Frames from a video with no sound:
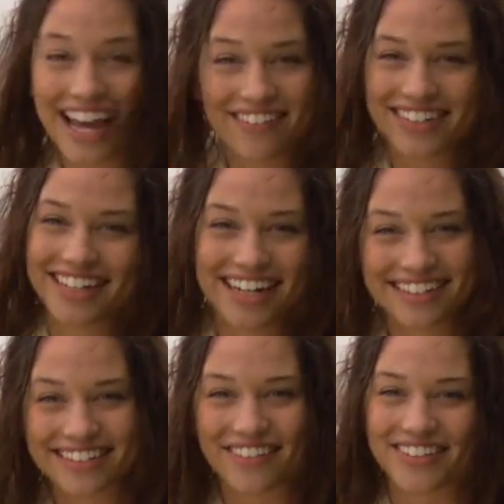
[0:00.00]
have an
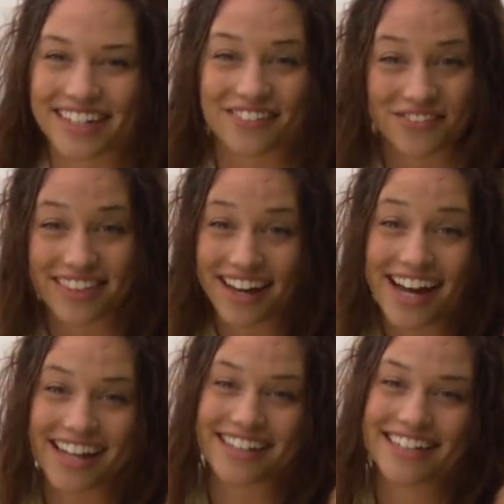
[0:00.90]
alliance coming in with
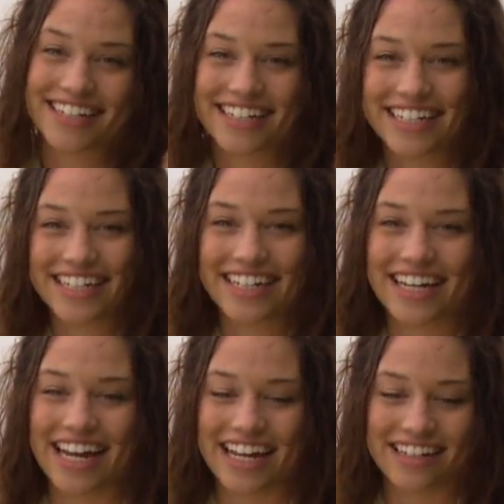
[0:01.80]
God,
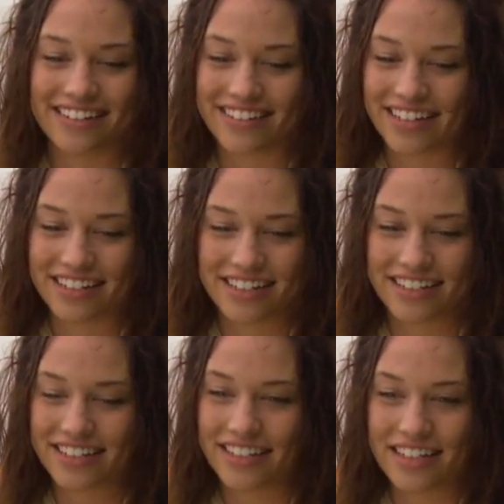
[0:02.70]
and
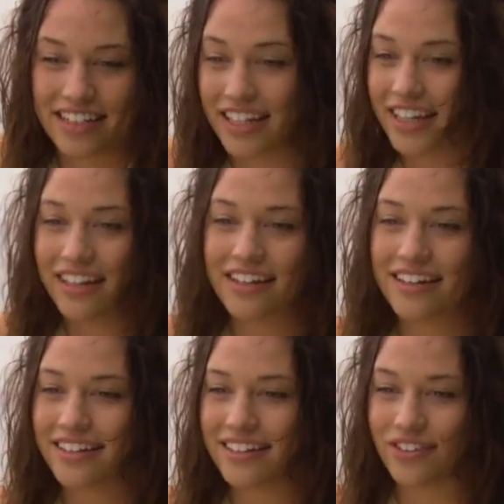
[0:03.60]

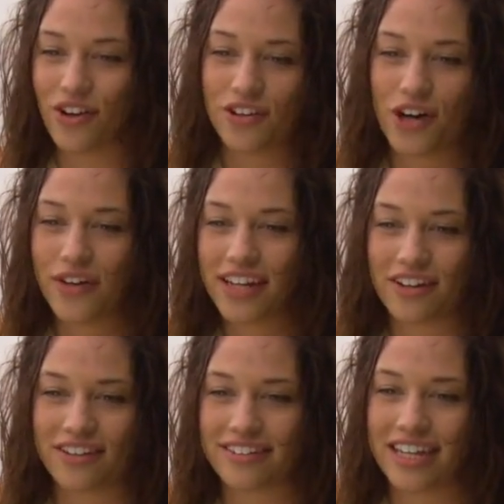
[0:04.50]
he is all knowing and
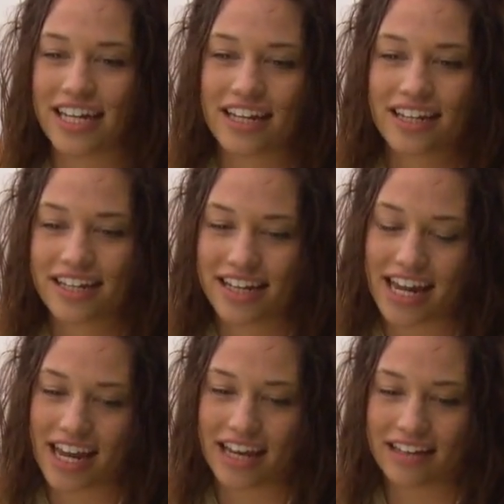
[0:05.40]
all seeing,
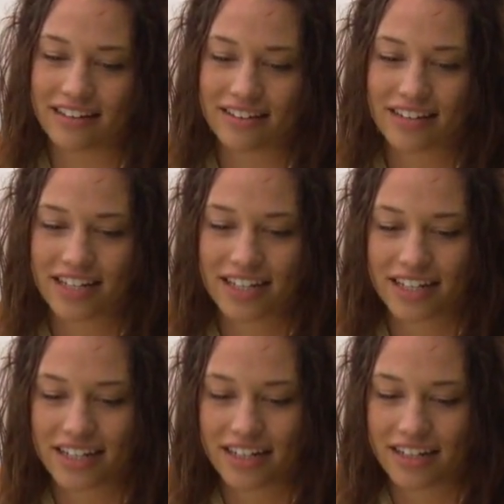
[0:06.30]
and
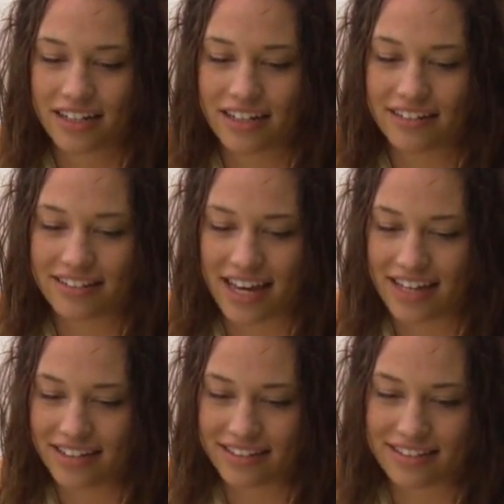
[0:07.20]
he
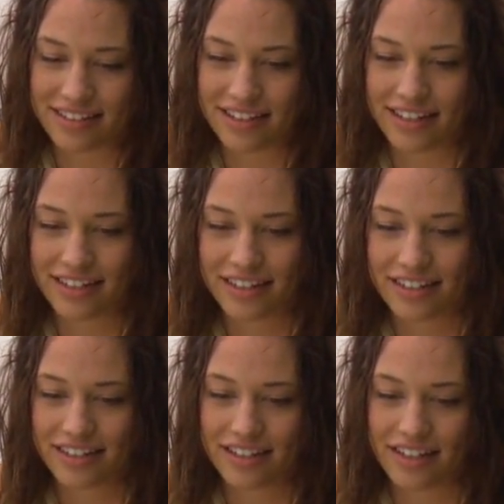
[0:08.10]
says
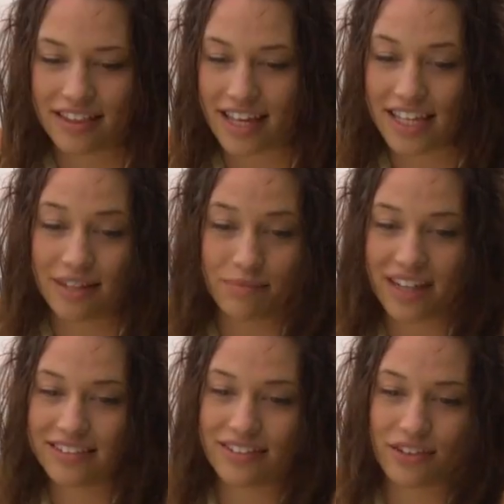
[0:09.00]
that he
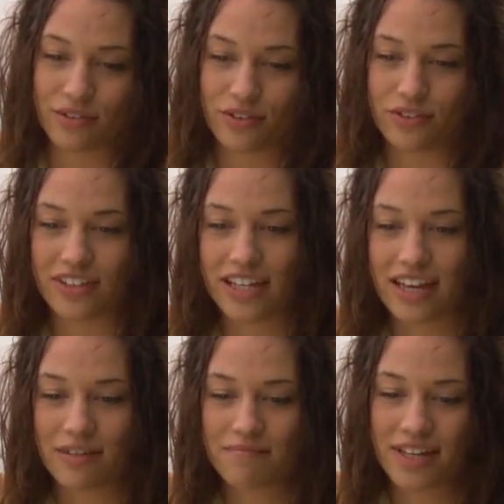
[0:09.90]
blesses those who seek
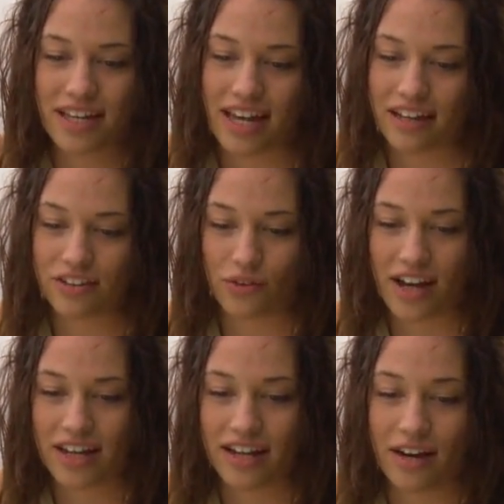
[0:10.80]
him. And so
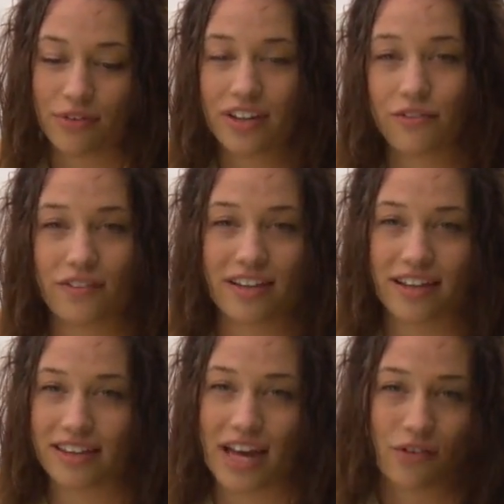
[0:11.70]
I, I really feel
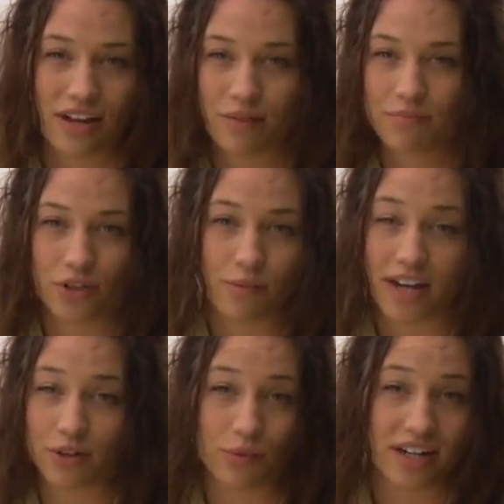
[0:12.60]
that the outcome, no
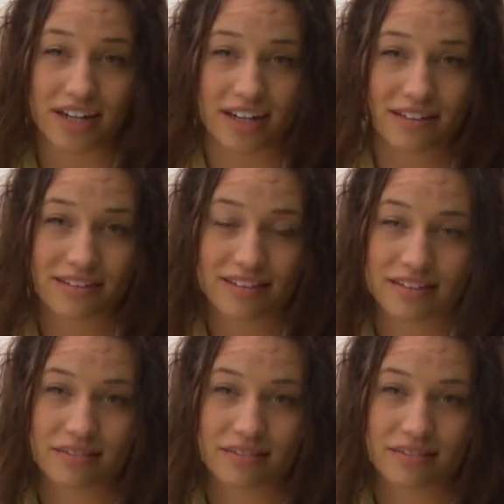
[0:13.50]
matter what it is,